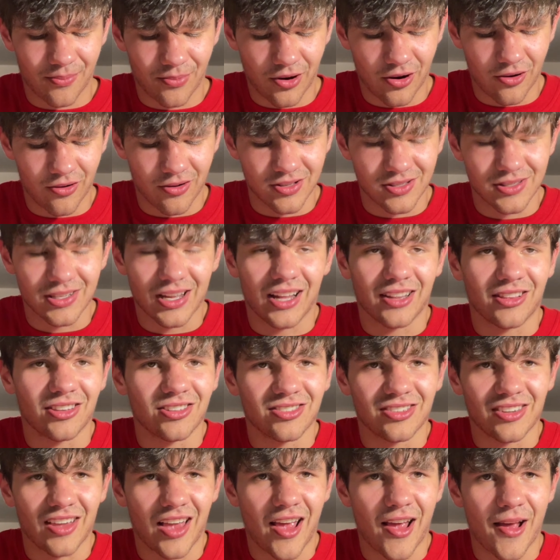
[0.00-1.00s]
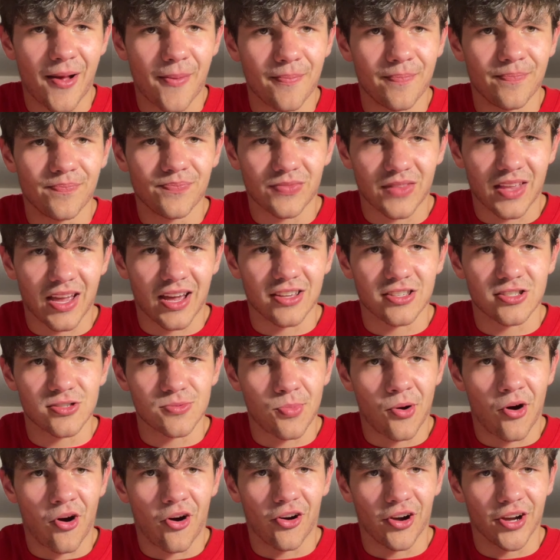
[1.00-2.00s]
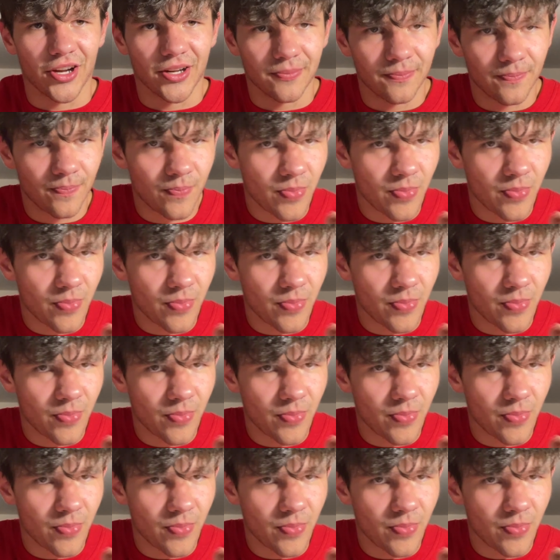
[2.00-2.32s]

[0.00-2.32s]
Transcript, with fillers: bro, is not the same as sparring.